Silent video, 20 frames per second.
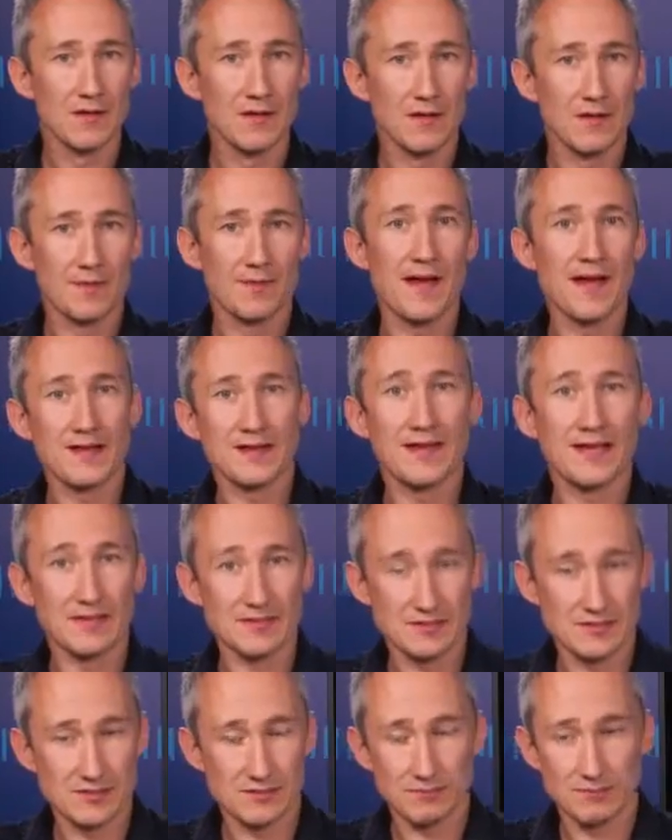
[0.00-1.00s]
that
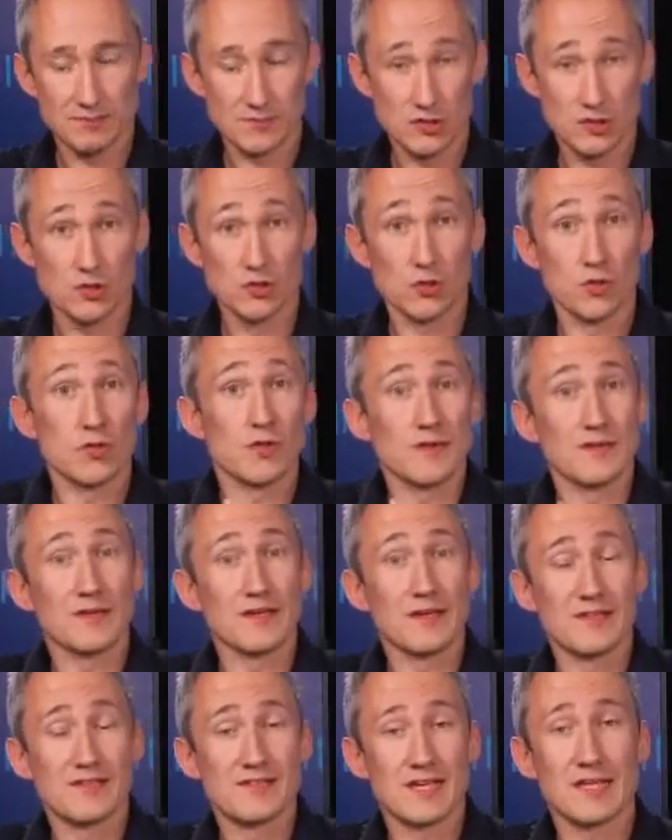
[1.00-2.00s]
gets stored in the
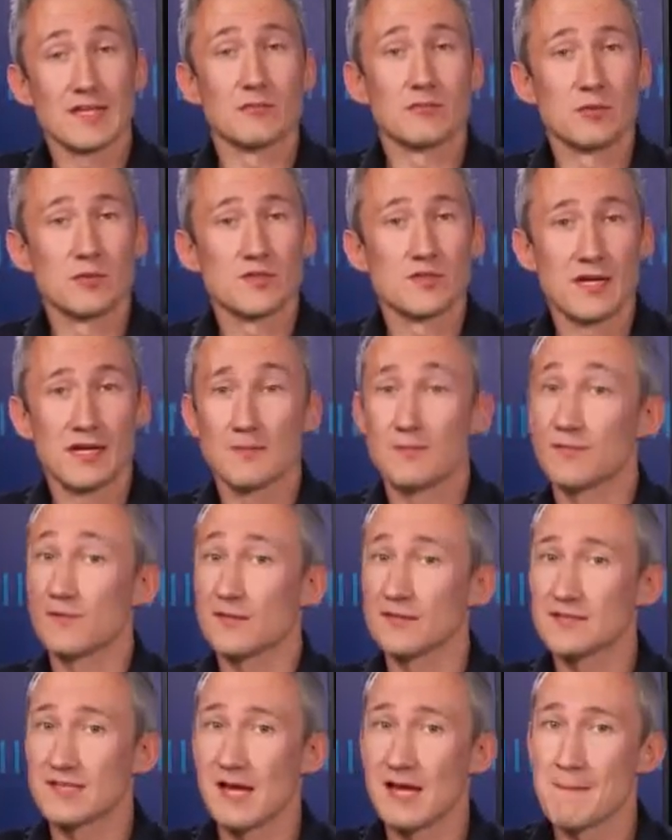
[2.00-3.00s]
container runtime for the
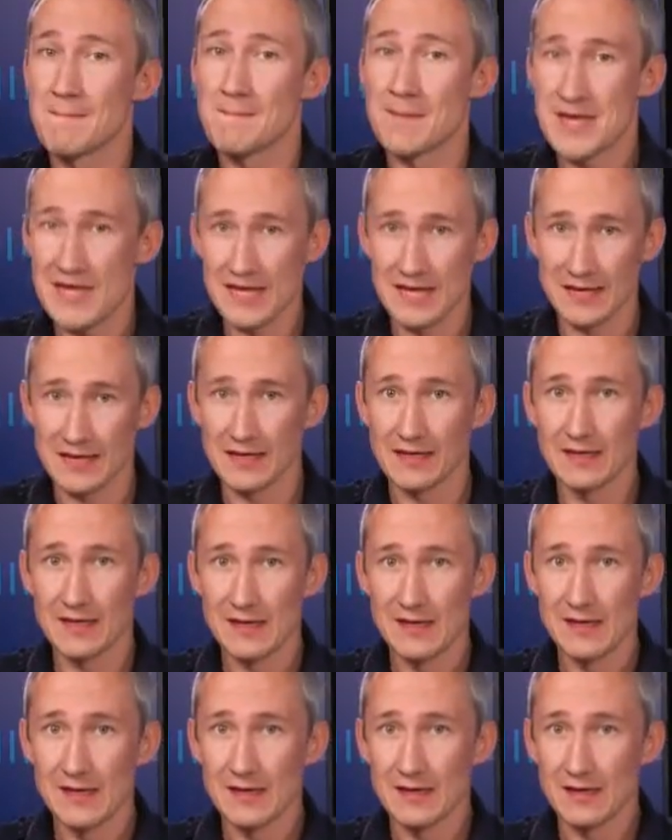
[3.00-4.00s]
time being.
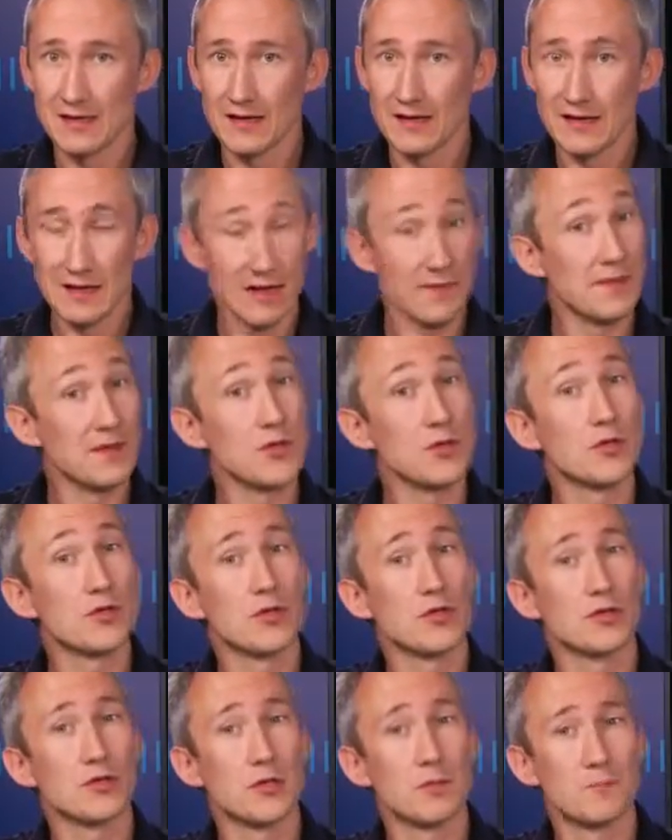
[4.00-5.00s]
And then you
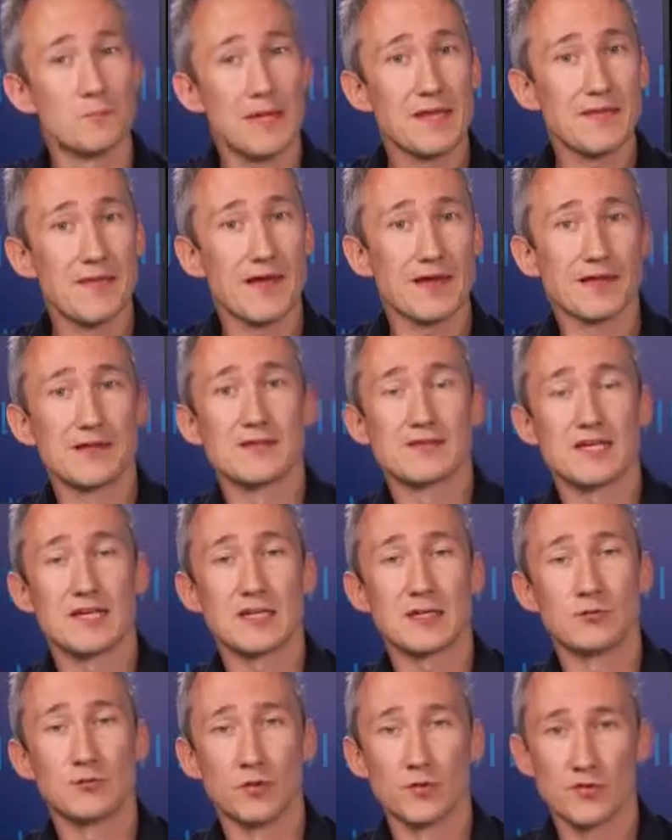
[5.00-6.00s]
can commit that
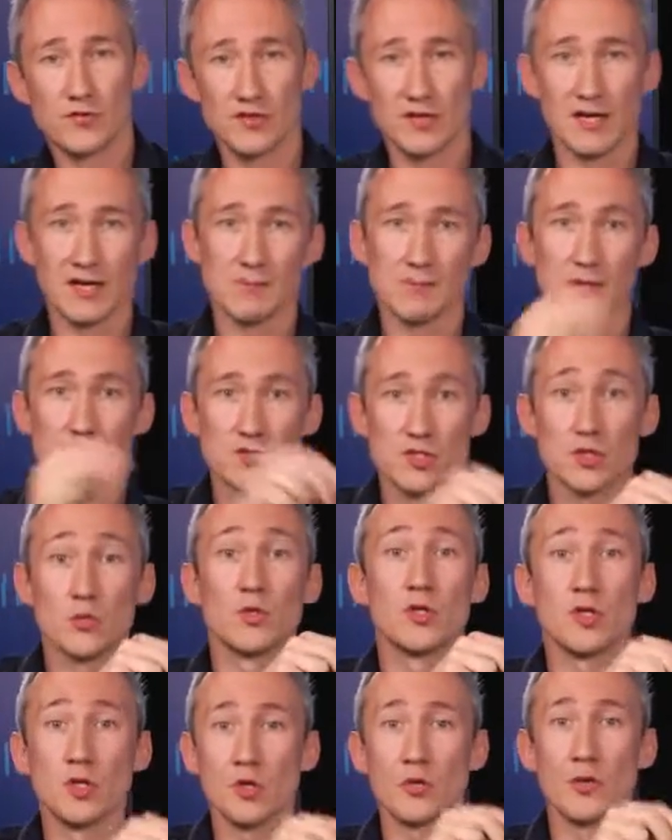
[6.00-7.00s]
container runtime to a
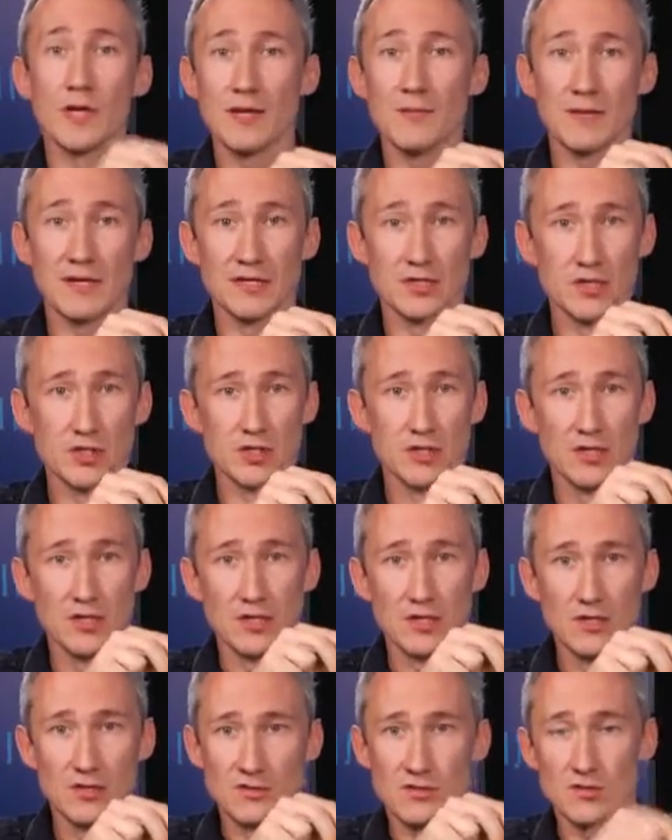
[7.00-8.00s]
new image.
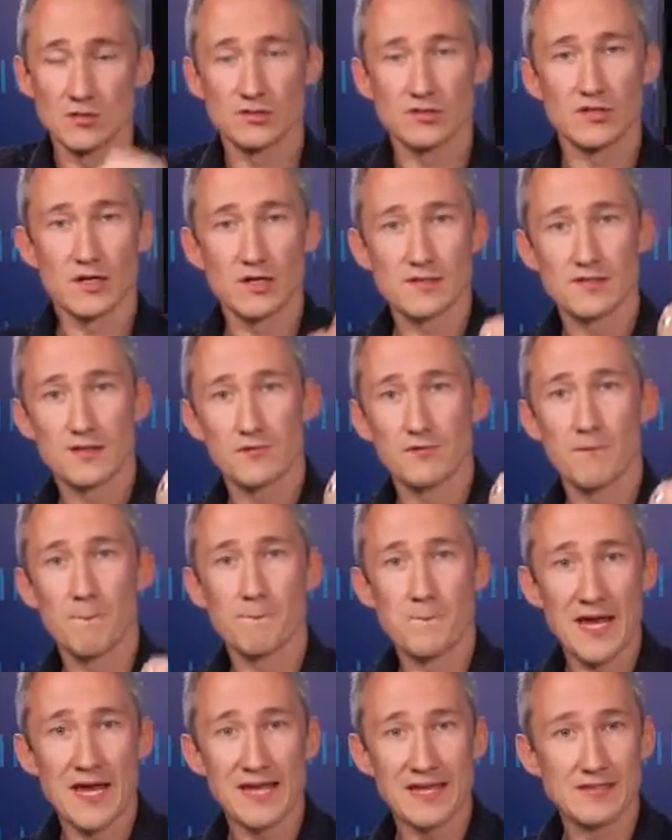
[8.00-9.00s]
So you're starting from
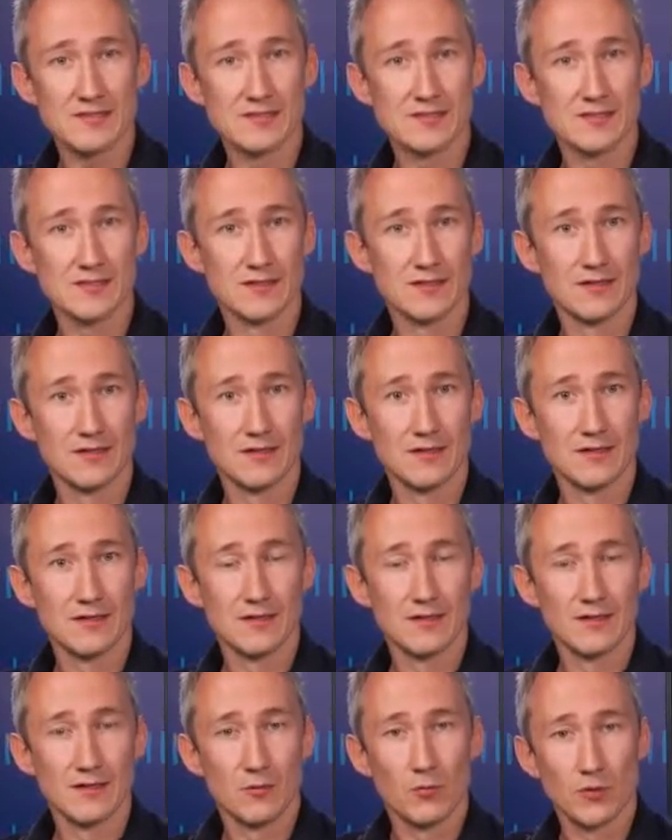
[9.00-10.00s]
base.
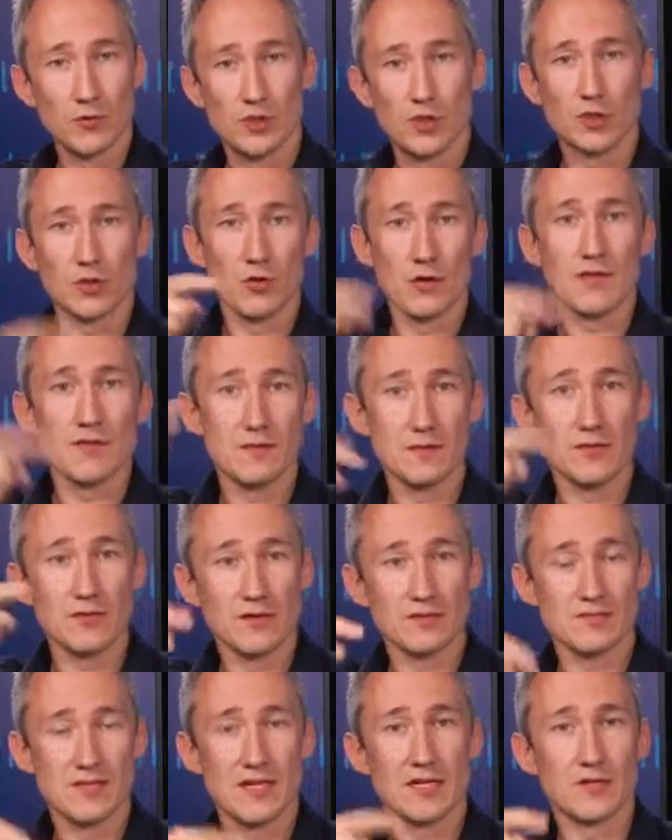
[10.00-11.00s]
Once you create the new
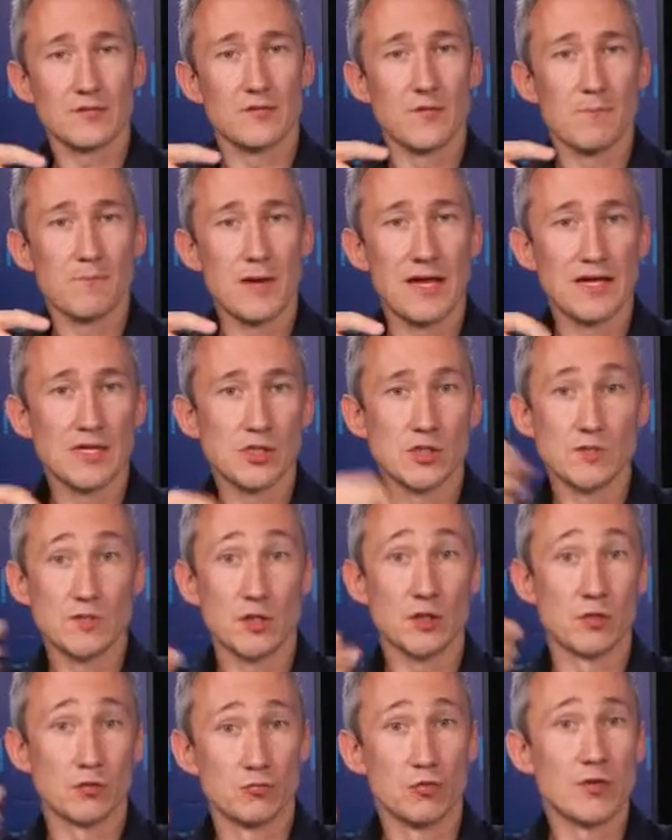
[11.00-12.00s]
container from base, you've
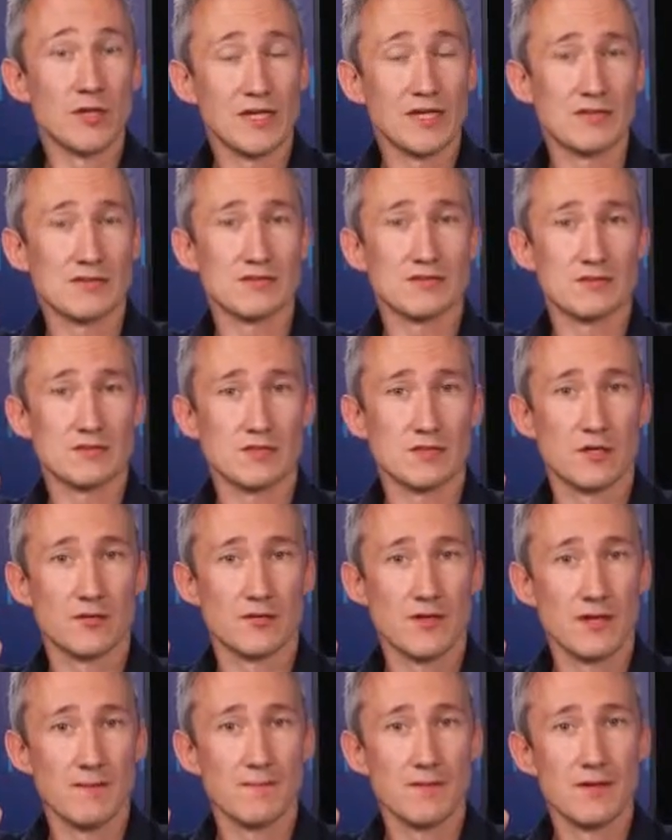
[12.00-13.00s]
got a running instance of
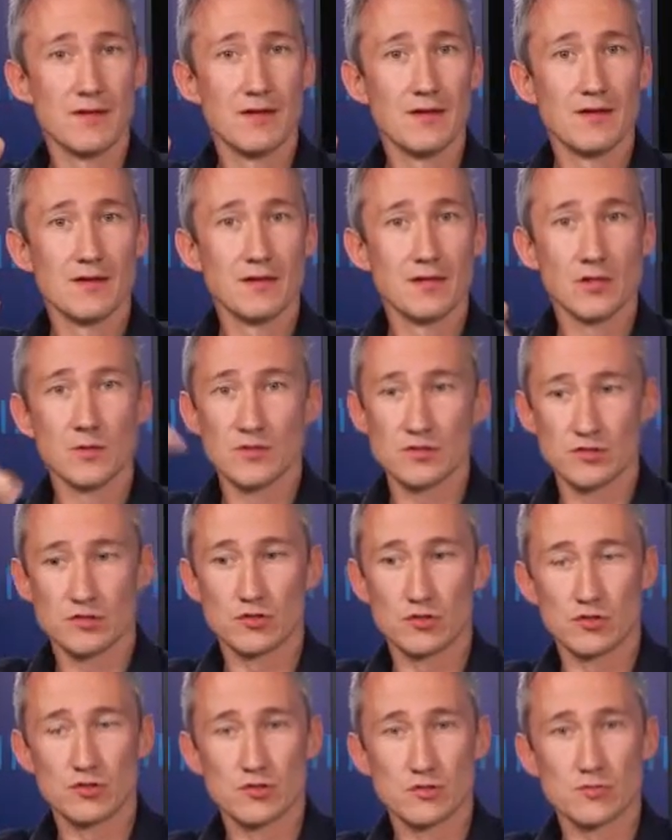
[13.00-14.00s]
it. You
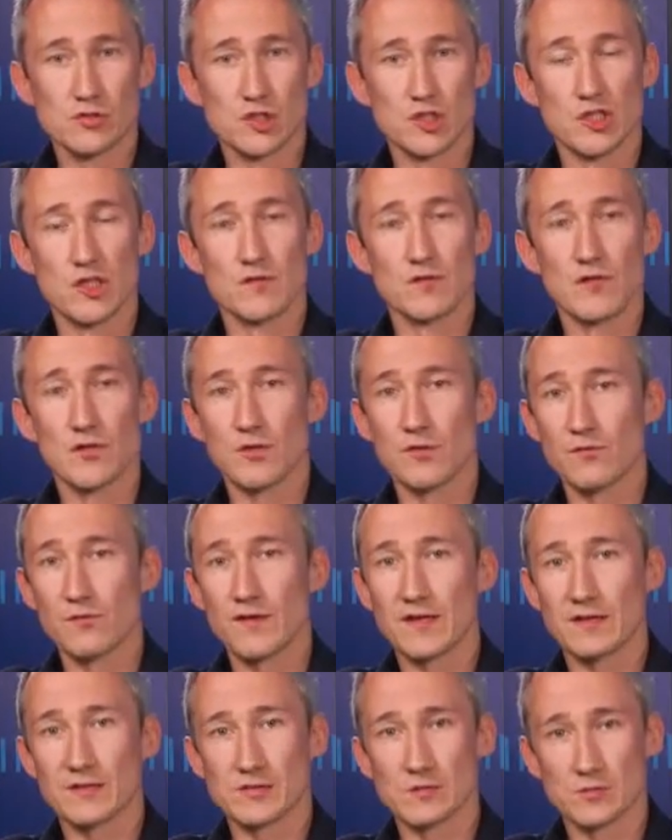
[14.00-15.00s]
install some stuff, you
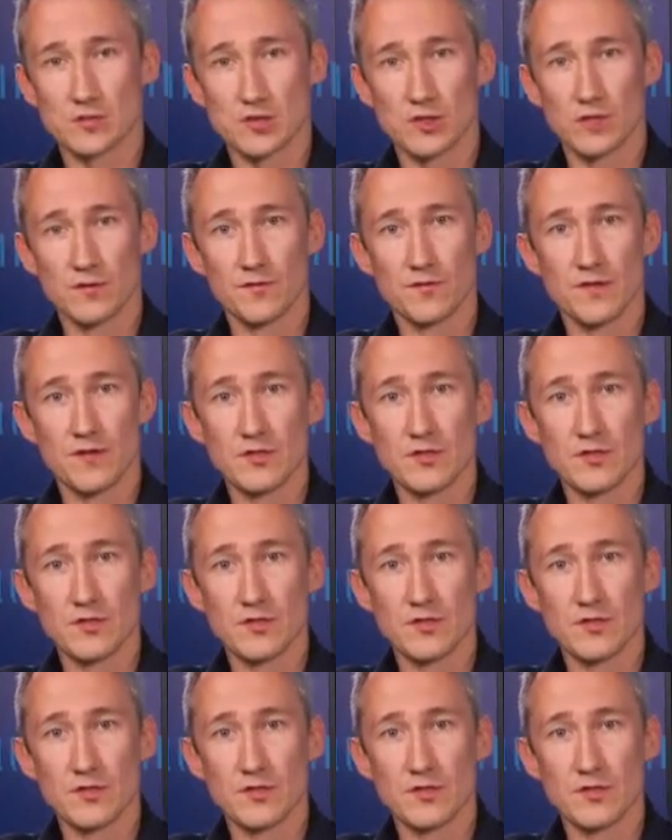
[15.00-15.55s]
configure some stuff, then you